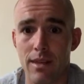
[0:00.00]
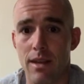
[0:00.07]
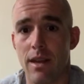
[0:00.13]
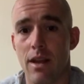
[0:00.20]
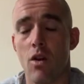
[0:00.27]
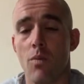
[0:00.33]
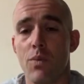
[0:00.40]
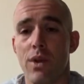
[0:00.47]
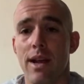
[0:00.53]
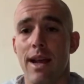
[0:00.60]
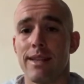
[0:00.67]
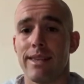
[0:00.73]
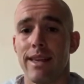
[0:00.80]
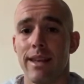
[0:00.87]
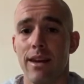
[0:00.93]
And I hope you
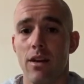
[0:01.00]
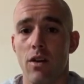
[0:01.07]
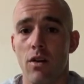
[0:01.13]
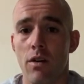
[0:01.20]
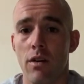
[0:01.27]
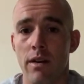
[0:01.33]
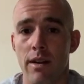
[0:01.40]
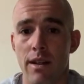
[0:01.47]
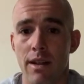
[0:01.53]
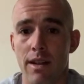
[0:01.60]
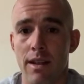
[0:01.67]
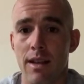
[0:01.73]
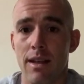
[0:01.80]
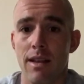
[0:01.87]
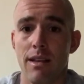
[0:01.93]
guys hit it hard.
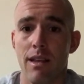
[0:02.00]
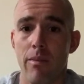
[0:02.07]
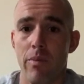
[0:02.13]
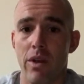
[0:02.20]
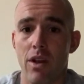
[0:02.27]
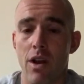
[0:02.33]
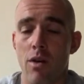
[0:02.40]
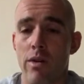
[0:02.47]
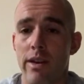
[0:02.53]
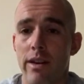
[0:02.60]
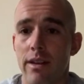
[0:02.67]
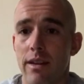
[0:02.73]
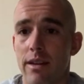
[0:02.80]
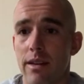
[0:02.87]
Keep it going.